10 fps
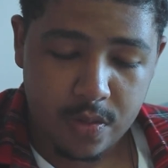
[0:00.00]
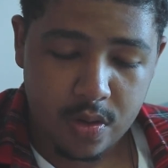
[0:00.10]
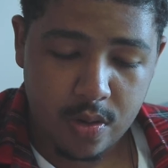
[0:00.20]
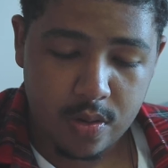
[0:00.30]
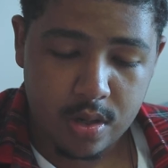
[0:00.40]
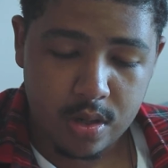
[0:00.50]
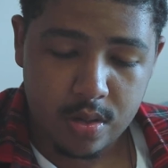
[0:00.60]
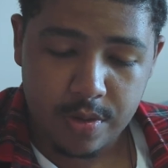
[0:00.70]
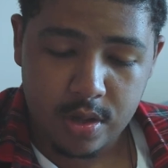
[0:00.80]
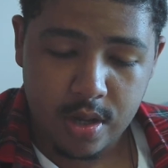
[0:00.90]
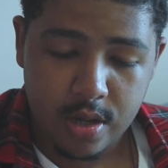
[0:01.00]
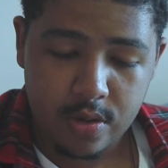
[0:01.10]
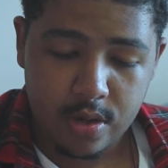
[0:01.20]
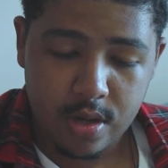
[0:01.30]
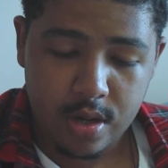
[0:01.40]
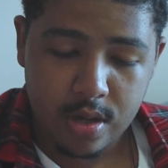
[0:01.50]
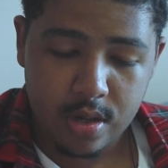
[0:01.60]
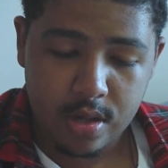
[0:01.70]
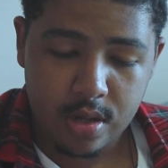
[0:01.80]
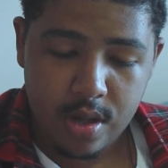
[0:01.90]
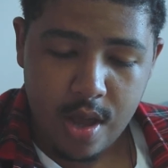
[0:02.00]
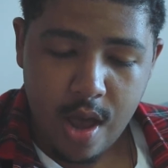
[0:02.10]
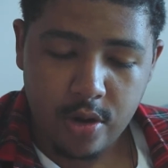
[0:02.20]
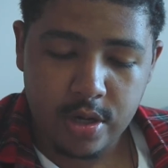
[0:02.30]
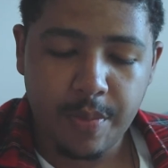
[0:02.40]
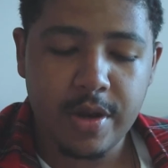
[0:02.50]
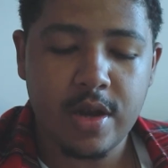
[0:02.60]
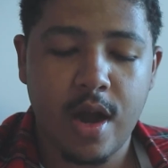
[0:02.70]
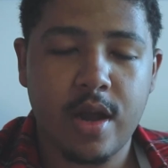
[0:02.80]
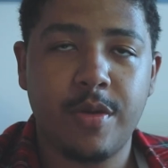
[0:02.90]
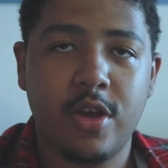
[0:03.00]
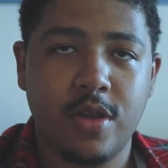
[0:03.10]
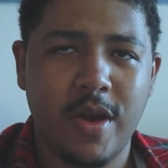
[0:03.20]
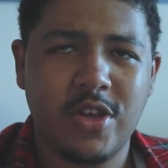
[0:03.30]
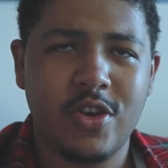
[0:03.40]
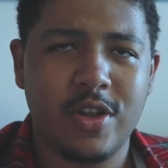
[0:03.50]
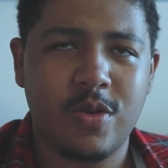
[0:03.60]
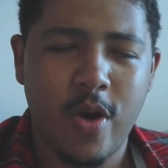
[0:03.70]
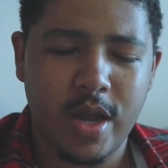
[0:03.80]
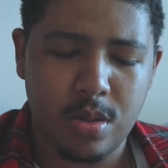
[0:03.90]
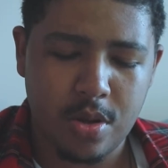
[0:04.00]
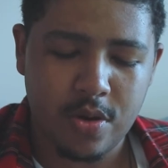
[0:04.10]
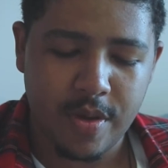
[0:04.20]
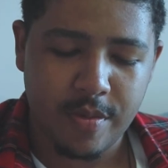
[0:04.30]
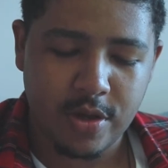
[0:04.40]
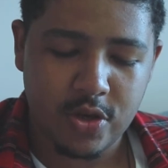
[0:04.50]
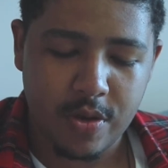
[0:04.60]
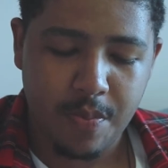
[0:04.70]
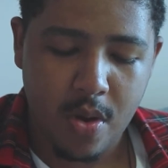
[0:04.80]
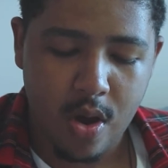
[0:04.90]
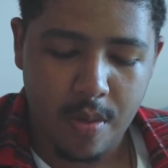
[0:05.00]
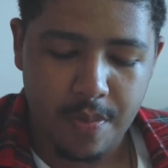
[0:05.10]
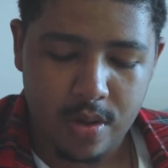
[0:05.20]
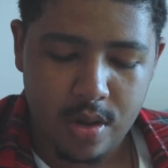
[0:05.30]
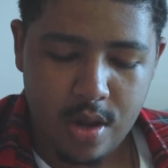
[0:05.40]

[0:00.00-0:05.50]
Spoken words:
Don't want it to be lighter or darker. I want it to be darker because my shirt's white, so I want to make my shirt pop.